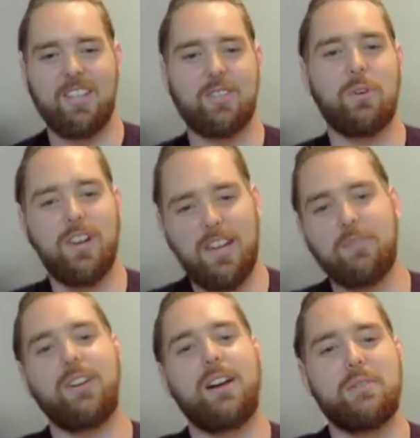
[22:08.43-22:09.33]
It's working
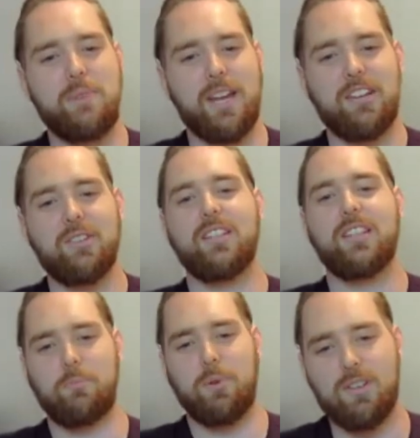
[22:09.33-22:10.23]
for everybody. Doing
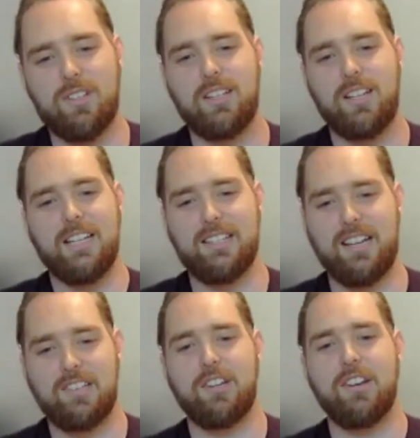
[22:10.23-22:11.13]
this
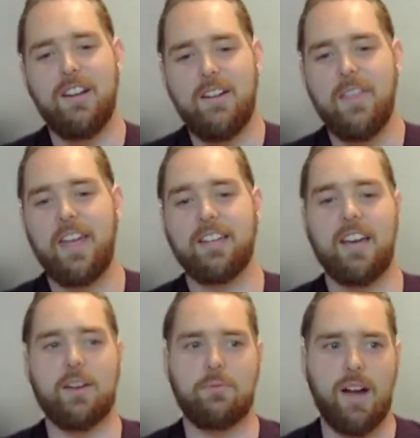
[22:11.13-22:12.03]
personalization and
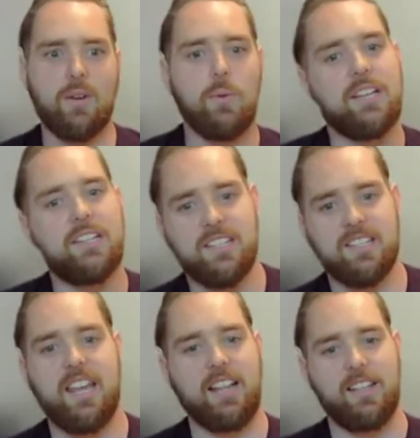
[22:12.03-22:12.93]
kind of finding ways to
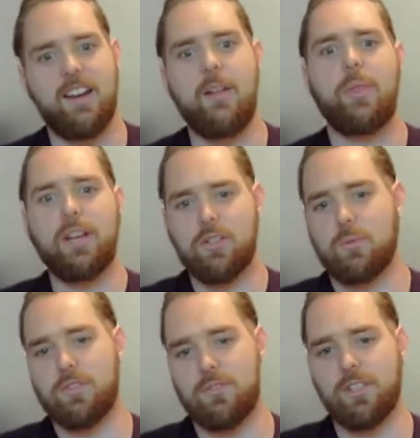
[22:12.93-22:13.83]
scale it, I think, is
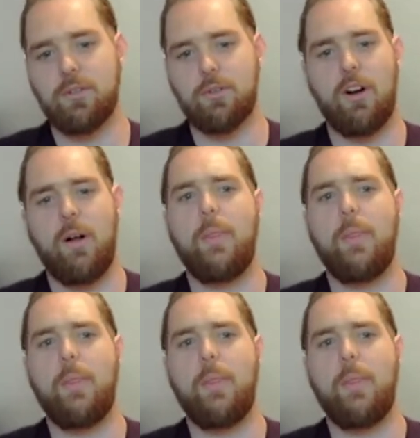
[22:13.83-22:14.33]
what's really cool.